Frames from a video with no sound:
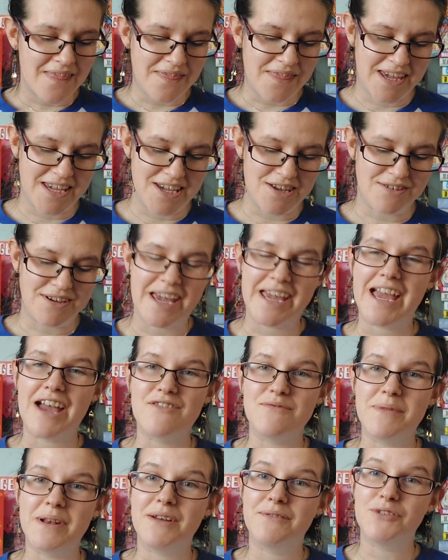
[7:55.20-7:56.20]
the UK
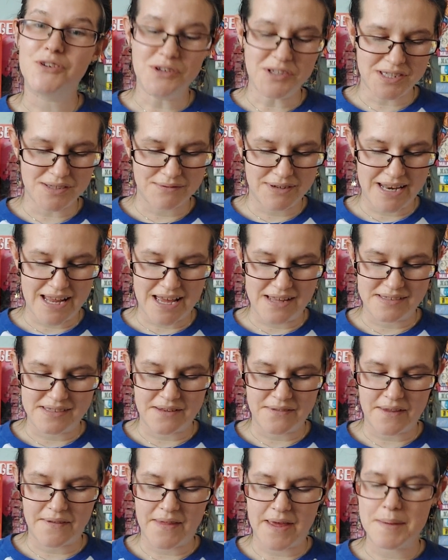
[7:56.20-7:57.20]
government have also
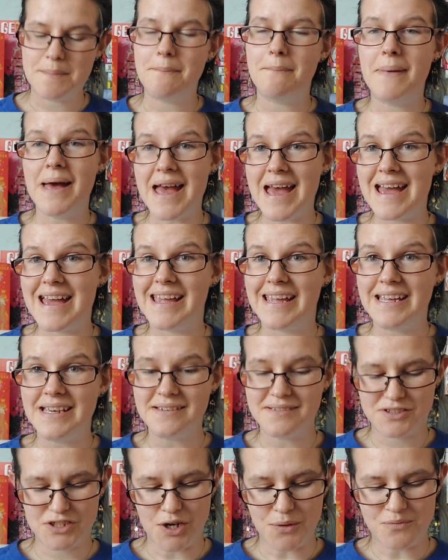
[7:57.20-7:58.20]
announced that they may
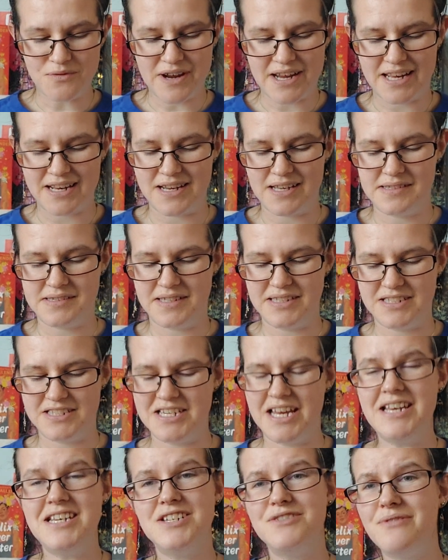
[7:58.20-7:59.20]
stop recognising
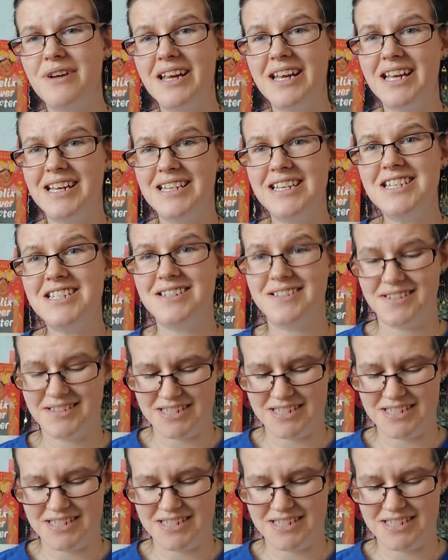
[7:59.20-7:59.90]
gender recognition